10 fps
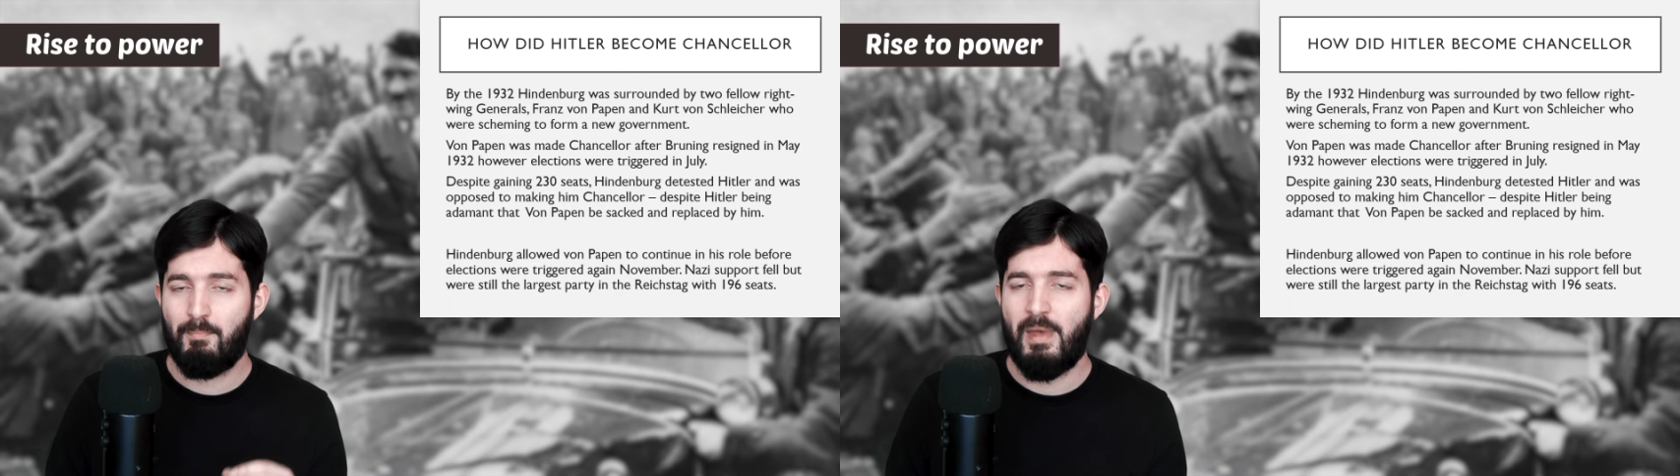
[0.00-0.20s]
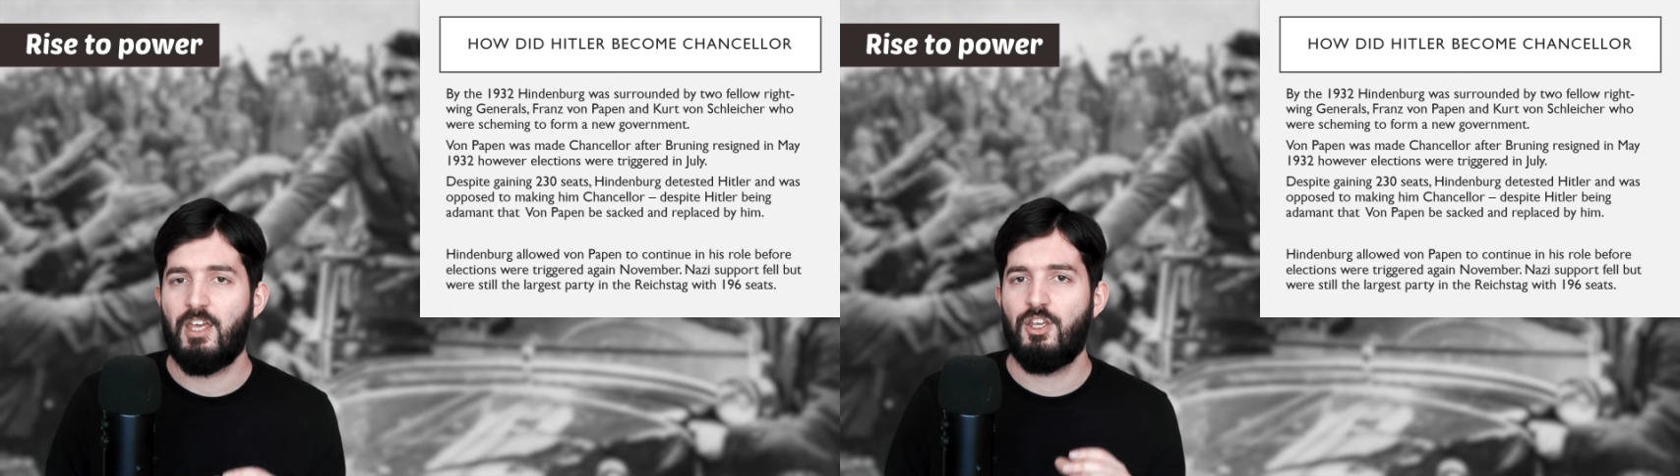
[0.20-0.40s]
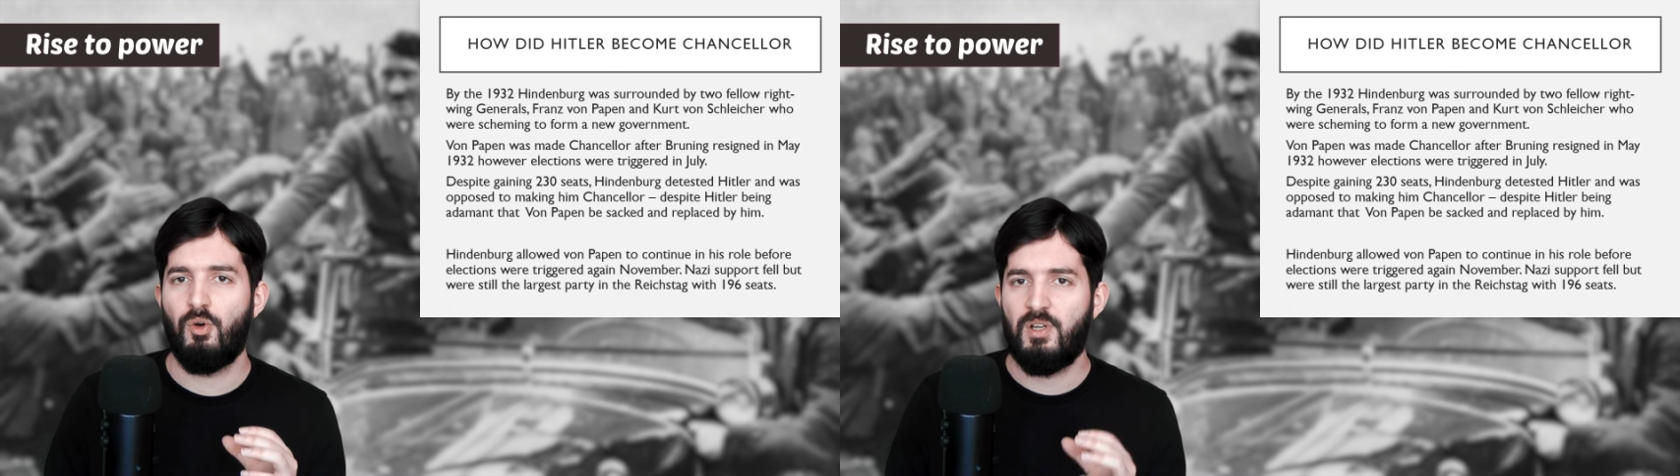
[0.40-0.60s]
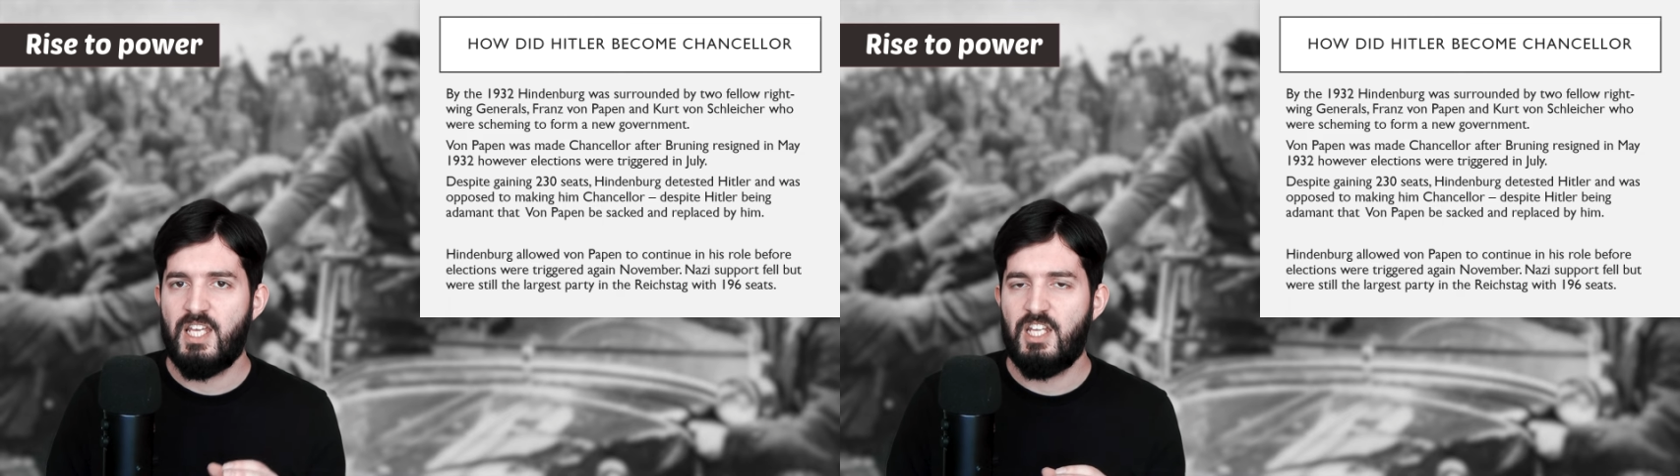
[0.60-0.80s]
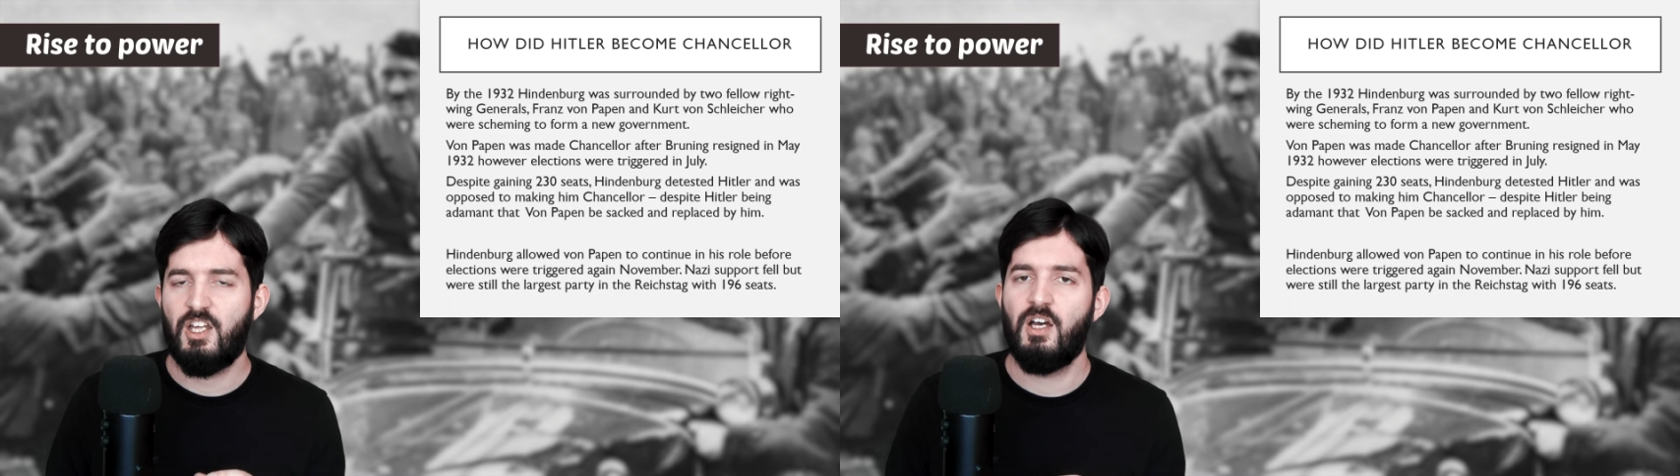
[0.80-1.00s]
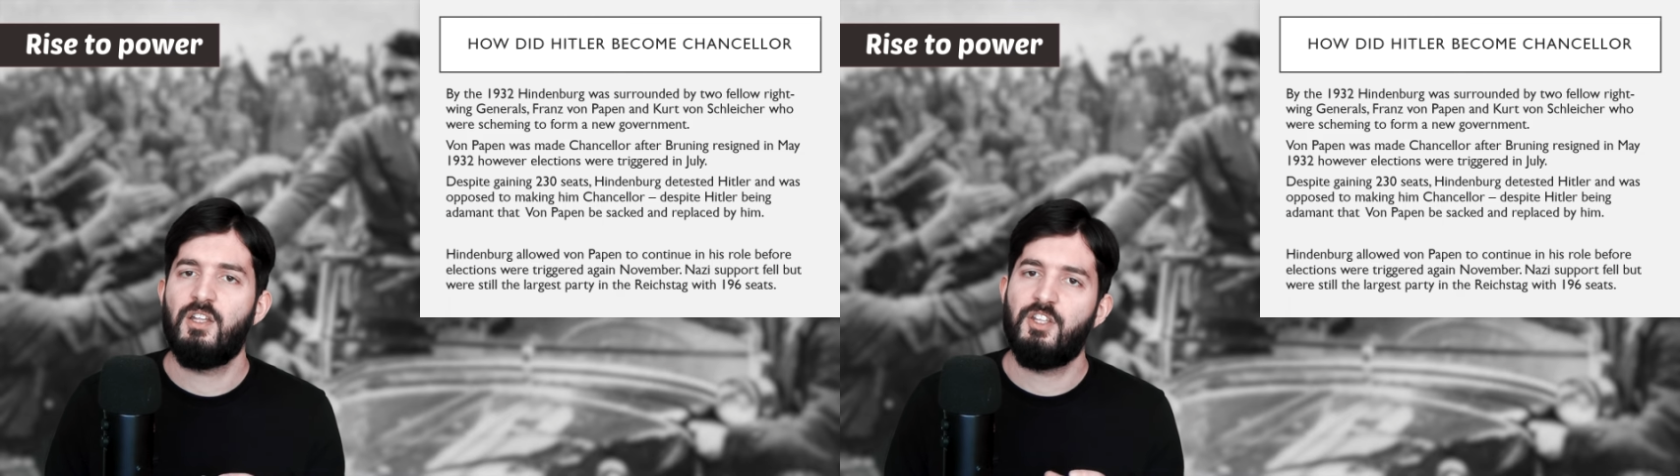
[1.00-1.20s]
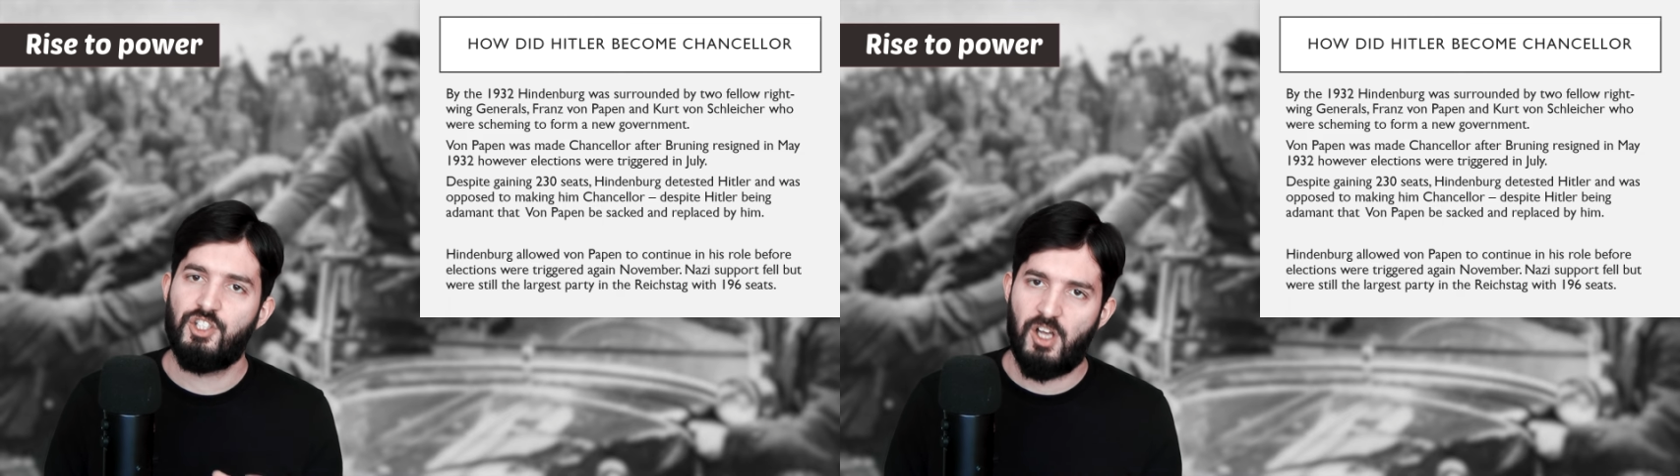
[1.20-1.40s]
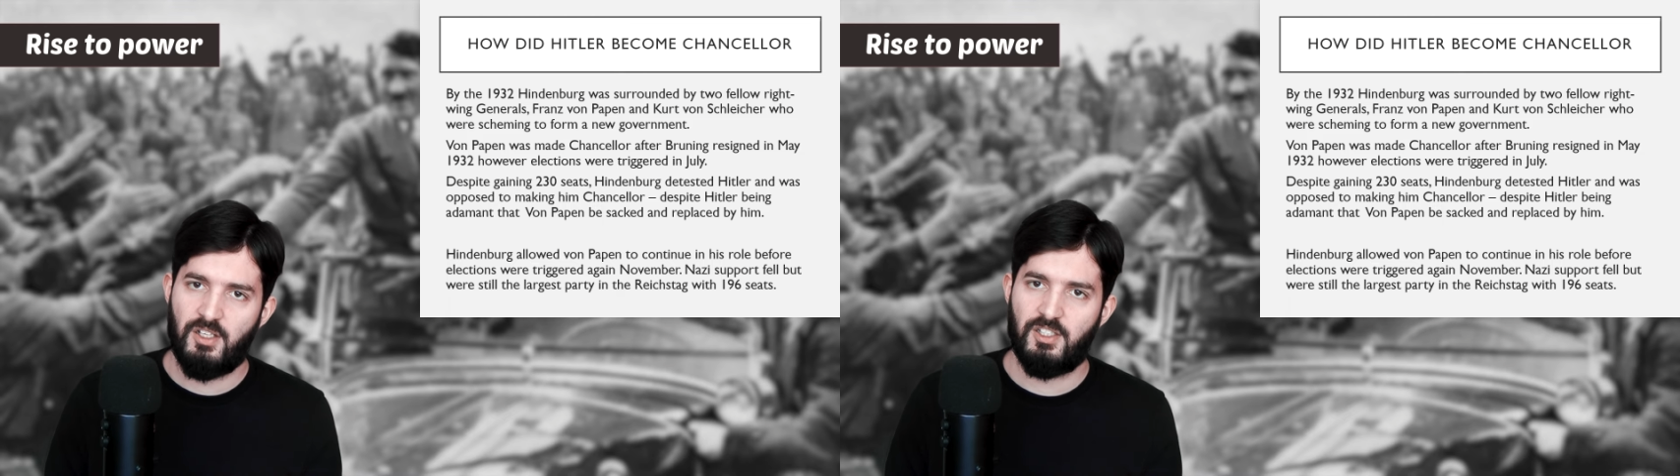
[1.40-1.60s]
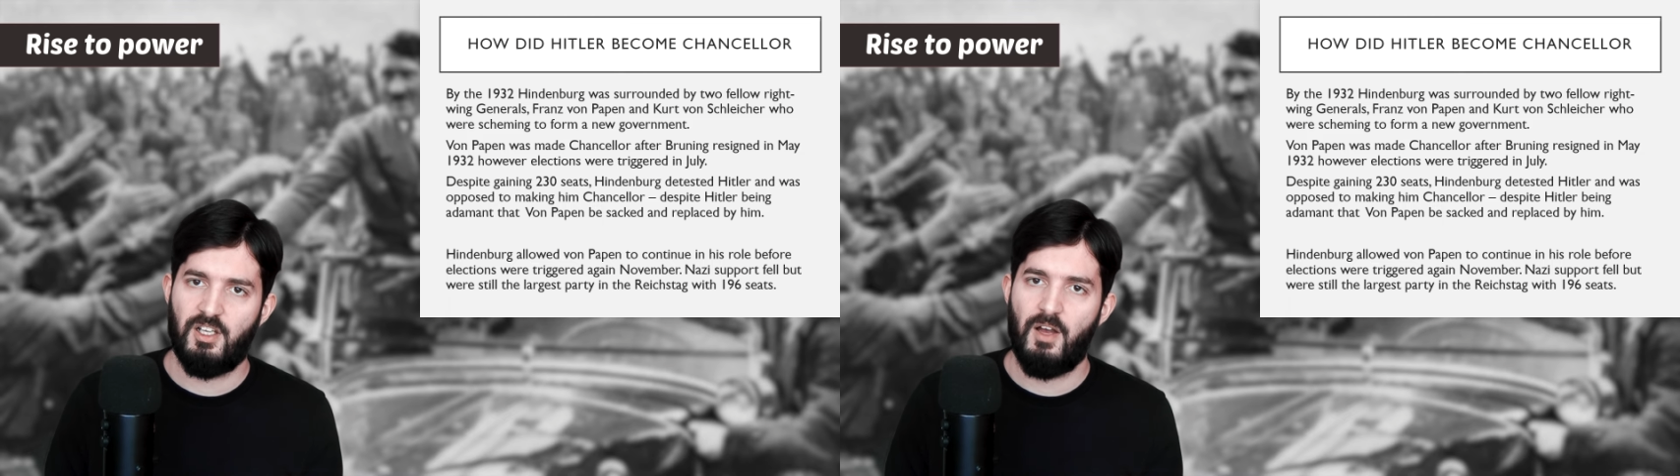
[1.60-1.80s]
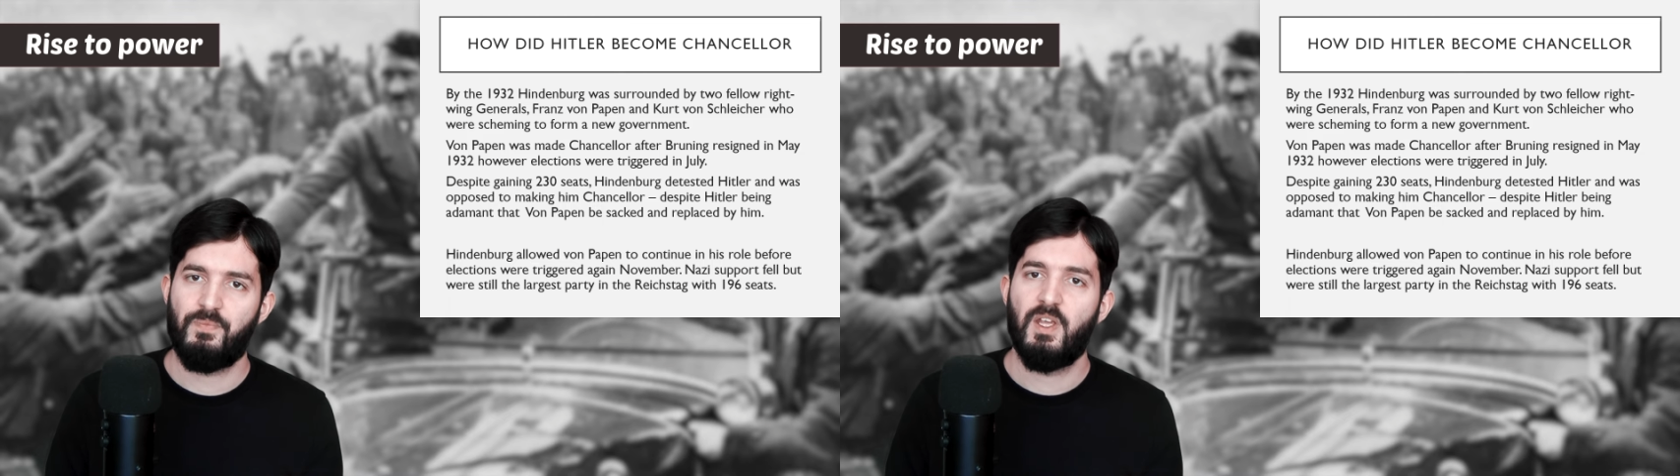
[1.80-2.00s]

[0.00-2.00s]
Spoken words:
make your leader the chancellor.